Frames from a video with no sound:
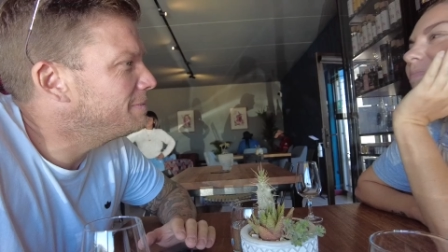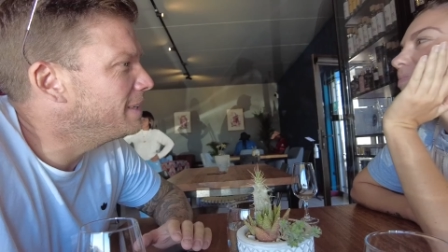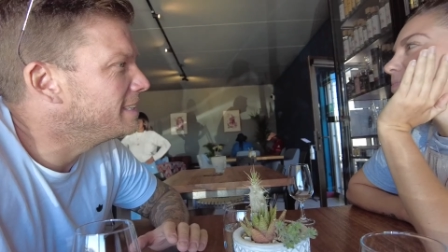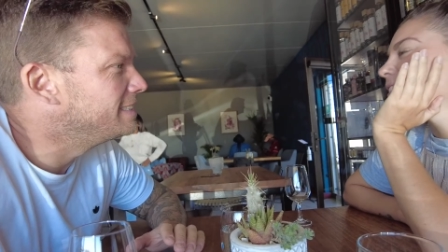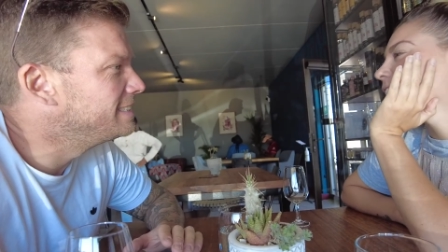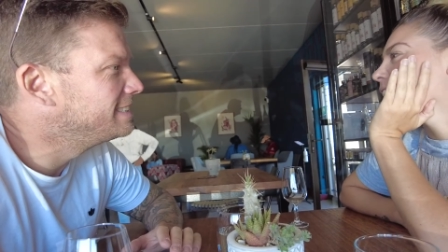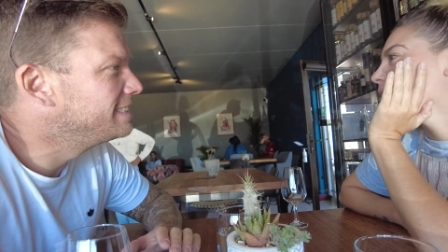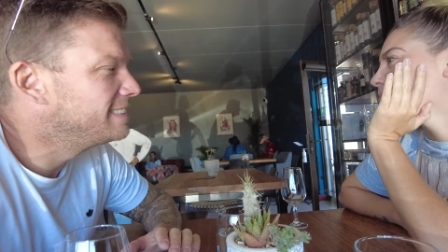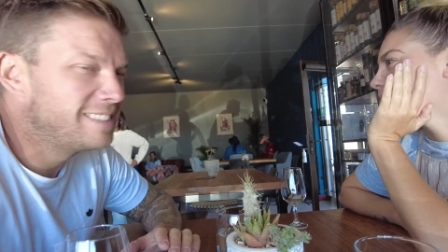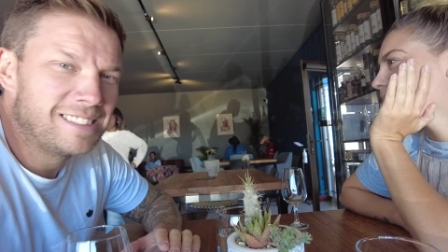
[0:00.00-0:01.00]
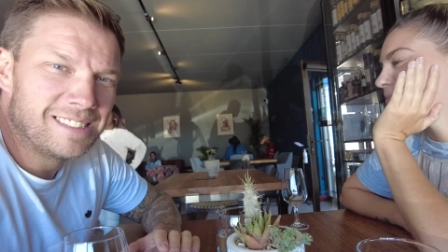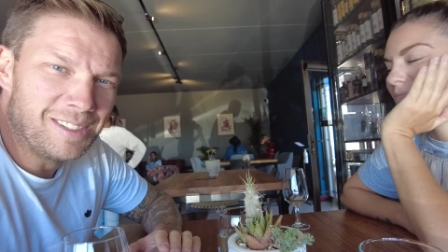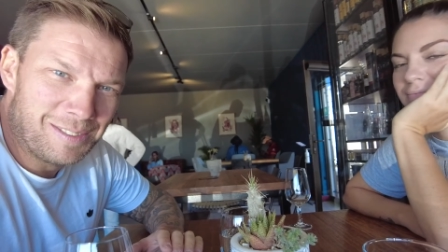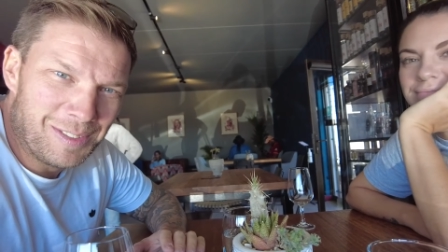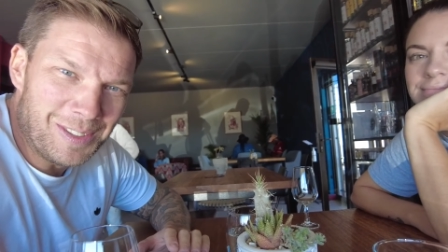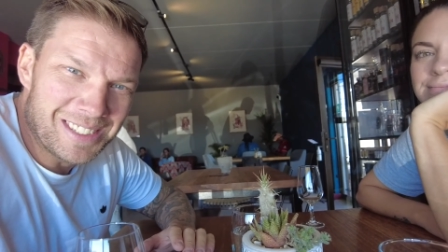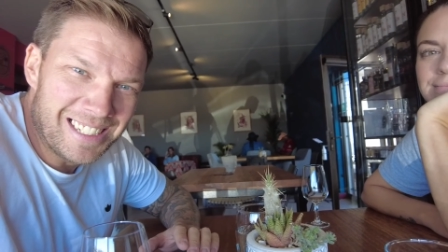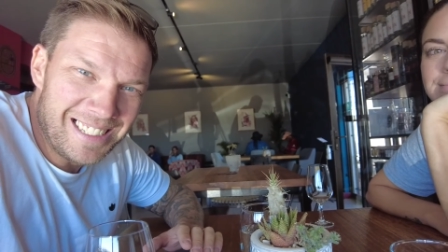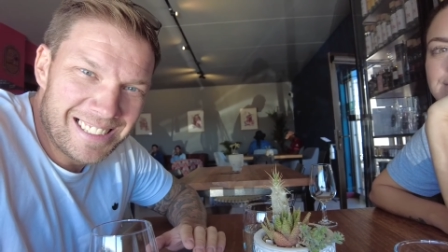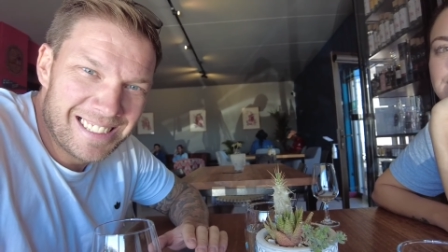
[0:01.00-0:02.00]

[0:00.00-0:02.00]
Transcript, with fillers: aren't we? Yeah. Looking forward to this.